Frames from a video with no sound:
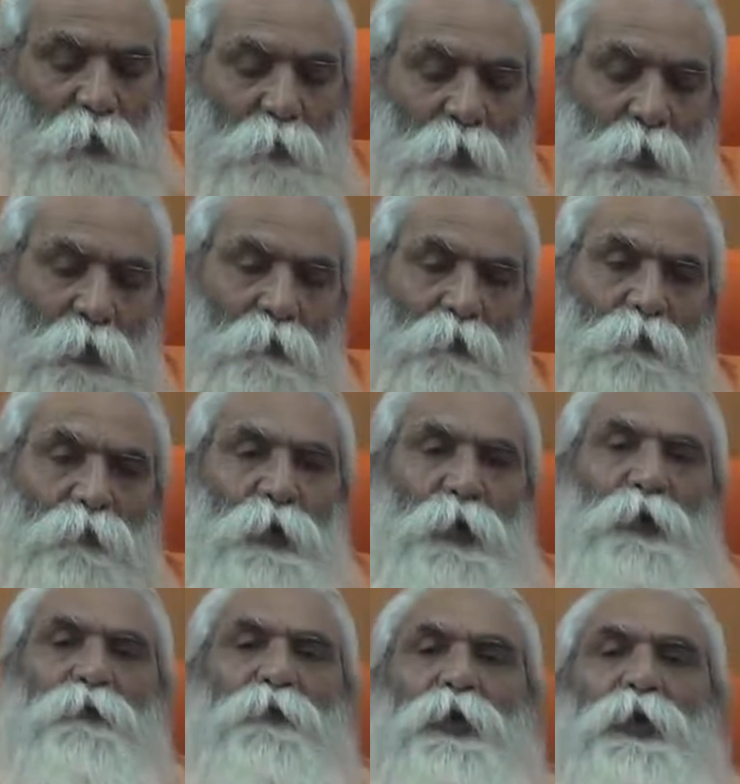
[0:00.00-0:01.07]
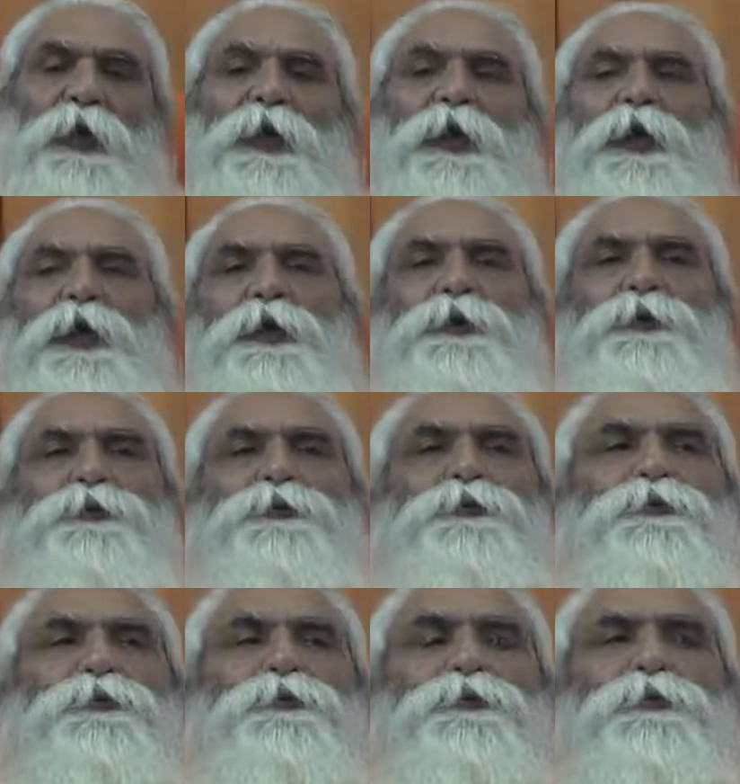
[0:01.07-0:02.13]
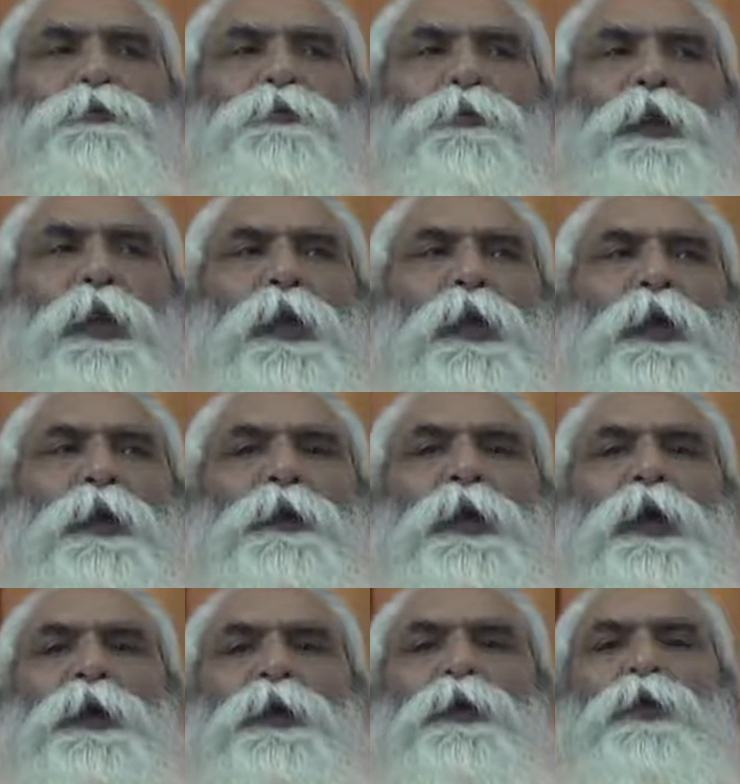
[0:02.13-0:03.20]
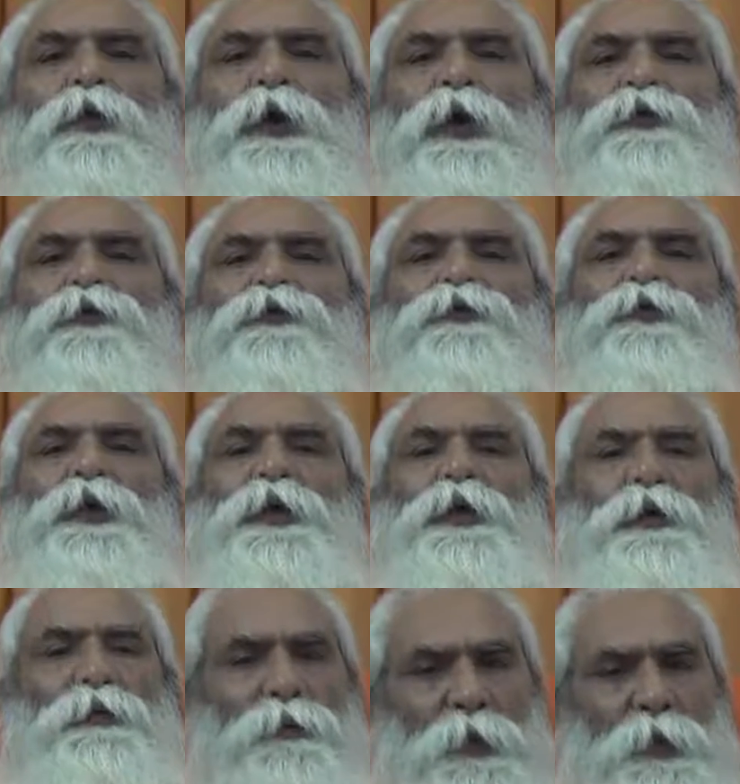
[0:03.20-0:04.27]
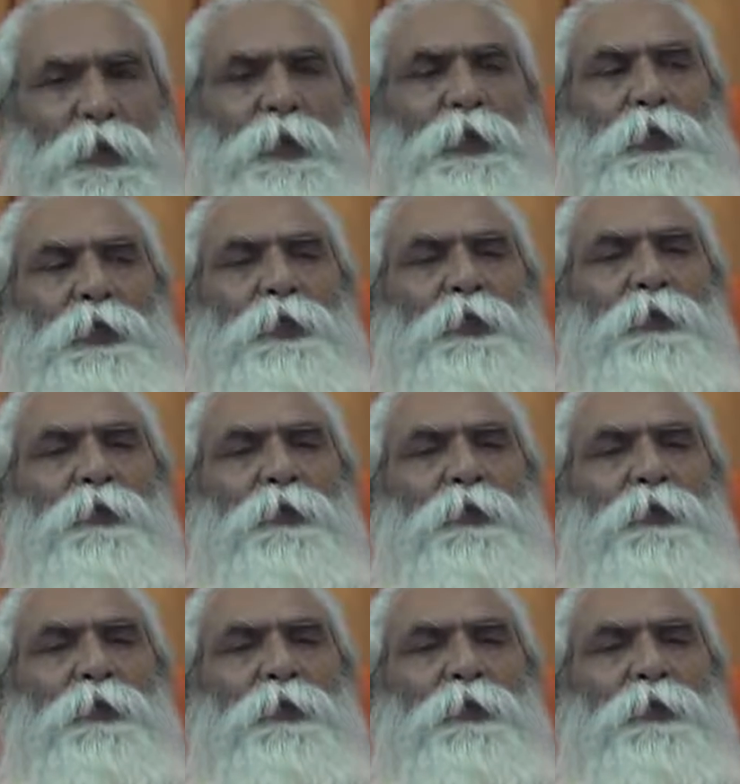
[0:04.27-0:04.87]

will become very, very keen, then you can see easily